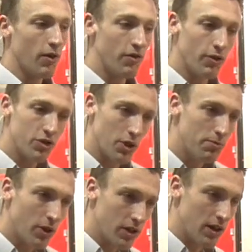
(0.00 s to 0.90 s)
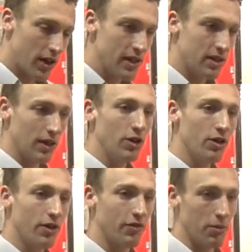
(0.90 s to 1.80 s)
We've also modernised the
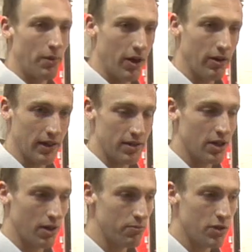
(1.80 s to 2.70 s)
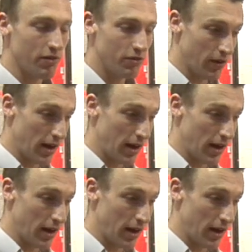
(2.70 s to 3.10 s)
look of the boat in terms of